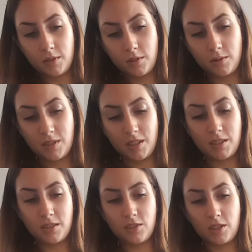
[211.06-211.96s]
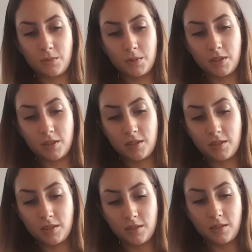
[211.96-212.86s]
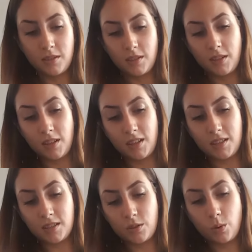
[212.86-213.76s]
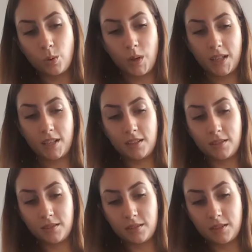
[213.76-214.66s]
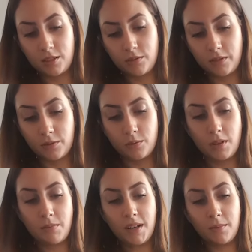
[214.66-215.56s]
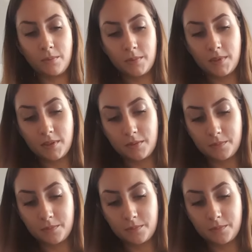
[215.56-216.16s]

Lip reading: use this just because it's quicker, gets rid of all them lumps.